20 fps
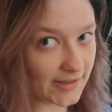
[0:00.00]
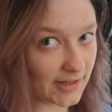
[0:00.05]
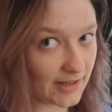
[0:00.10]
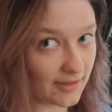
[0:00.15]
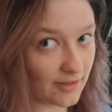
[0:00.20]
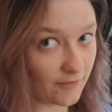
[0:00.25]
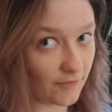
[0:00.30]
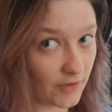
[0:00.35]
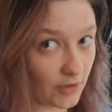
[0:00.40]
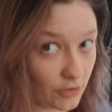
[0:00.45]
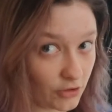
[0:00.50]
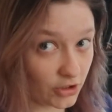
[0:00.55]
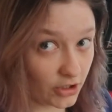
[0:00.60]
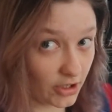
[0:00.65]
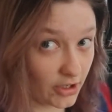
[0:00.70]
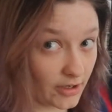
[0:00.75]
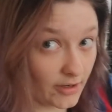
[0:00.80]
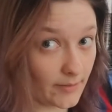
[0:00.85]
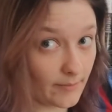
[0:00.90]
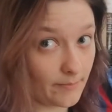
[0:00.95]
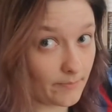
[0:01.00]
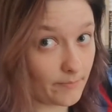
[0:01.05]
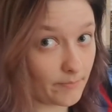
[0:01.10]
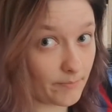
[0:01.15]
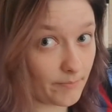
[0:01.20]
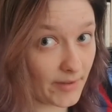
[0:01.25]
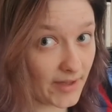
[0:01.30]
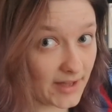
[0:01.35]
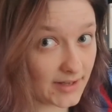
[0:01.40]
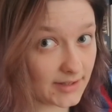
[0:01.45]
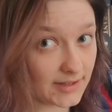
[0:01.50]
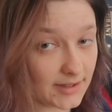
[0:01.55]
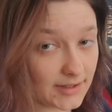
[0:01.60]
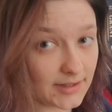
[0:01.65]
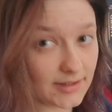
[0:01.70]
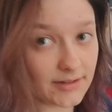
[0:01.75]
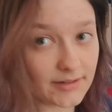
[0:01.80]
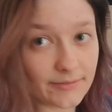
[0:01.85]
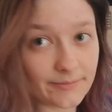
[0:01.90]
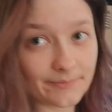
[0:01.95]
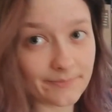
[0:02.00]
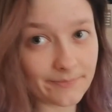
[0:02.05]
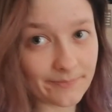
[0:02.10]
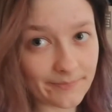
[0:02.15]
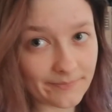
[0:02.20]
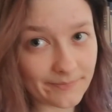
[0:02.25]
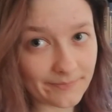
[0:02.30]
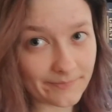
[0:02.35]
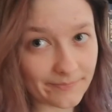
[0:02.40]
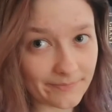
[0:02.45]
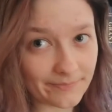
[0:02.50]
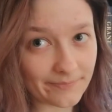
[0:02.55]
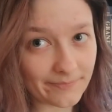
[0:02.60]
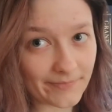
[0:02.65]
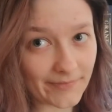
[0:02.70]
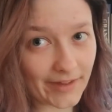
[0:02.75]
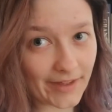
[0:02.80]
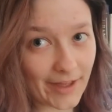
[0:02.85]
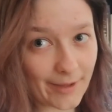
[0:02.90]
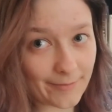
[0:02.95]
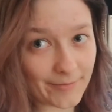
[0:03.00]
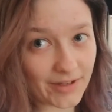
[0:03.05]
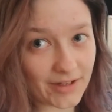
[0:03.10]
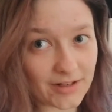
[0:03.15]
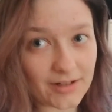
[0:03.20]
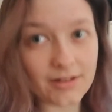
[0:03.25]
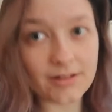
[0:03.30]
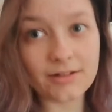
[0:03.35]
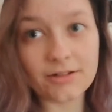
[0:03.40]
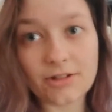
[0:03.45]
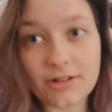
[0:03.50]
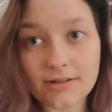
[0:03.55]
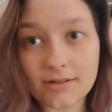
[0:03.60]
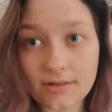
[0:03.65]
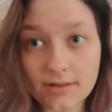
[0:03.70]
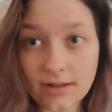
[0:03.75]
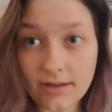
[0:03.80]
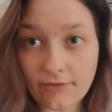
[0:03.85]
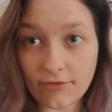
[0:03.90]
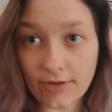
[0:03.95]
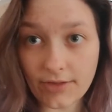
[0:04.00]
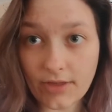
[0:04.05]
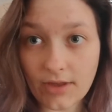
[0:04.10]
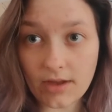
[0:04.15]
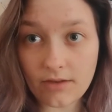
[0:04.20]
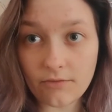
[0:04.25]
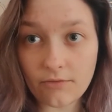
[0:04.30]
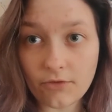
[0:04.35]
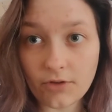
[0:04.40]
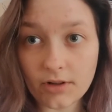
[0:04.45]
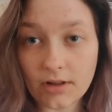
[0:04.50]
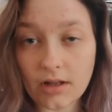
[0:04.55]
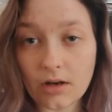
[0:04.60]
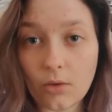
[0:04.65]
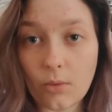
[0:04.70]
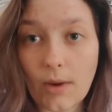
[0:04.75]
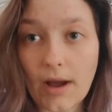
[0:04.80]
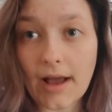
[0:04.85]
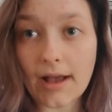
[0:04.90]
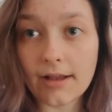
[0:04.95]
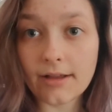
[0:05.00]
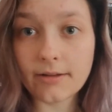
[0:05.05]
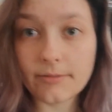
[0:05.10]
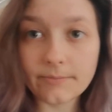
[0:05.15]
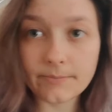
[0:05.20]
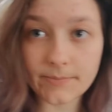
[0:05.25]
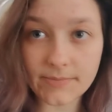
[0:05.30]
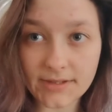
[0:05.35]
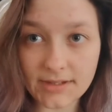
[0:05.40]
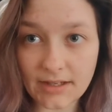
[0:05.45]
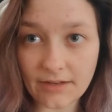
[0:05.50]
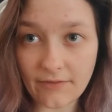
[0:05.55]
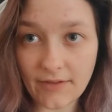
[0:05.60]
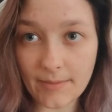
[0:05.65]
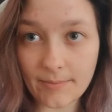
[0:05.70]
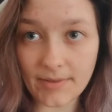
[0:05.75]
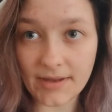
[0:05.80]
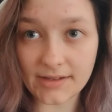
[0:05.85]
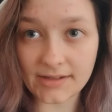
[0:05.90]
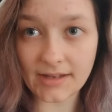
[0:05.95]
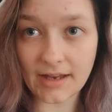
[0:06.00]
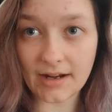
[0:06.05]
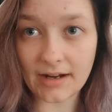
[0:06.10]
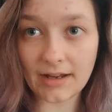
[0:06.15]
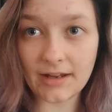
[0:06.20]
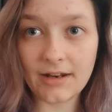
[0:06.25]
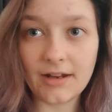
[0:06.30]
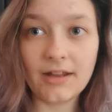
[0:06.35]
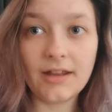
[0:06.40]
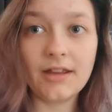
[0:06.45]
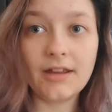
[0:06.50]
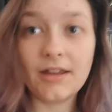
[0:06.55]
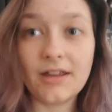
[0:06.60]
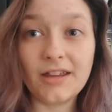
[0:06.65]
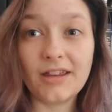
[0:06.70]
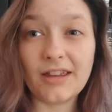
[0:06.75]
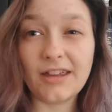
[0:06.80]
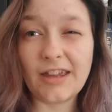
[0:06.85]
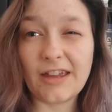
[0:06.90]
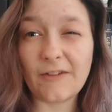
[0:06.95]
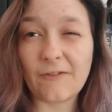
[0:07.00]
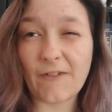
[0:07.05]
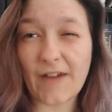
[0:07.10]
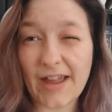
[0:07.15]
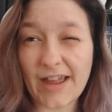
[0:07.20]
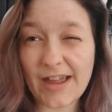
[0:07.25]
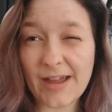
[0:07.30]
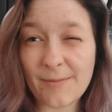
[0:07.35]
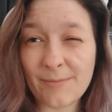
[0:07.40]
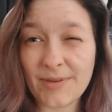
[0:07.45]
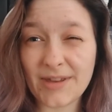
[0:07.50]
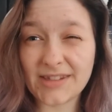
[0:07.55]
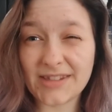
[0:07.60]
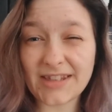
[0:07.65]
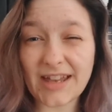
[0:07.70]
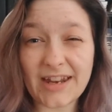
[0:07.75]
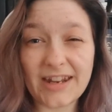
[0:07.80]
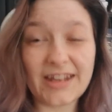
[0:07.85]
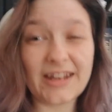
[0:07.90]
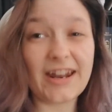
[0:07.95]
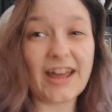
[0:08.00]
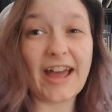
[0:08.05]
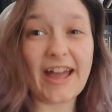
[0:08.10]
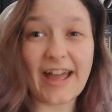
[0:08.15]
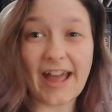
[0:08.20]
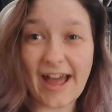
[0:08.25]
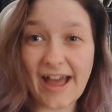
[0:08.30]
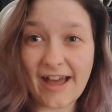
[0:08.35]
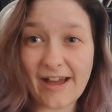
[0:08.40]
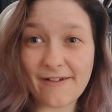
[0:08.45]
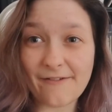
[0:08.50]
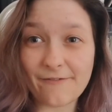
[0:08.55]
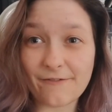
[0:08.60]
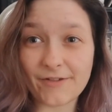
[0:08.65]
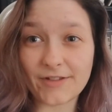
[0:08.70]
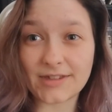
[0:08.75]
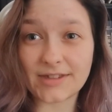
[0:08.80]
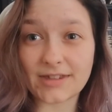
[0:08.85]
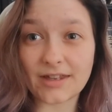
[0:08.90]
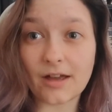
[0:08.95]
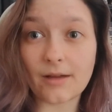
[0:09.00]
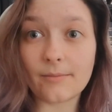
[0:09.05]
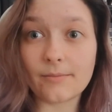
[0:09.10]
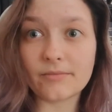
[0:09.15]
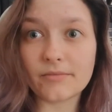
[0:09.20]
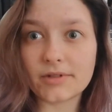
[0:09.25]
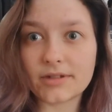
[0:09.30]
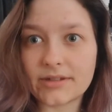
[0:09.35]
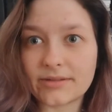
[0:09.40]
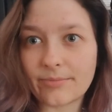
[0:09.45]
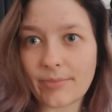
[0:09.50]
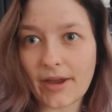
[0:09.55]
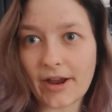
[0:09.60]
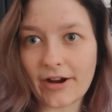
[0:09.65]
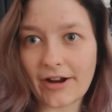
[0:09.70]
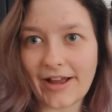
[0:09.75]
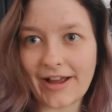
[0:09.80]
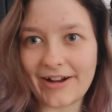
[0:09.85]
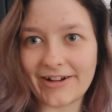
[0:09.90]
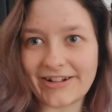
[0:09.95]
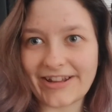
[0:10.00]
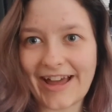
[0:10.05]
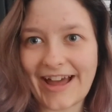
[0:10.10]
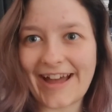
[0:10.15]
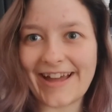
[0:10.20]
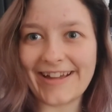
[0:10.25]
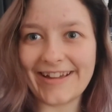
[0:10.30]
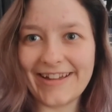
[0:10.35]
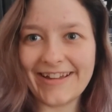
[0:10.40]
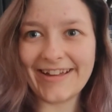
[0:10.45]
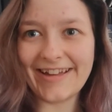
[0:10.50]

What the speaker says: it in the future, but I'm gonna just live with it for a little while, see if I'm pissed at it. If I am pissed at it, I have some spare hair dye.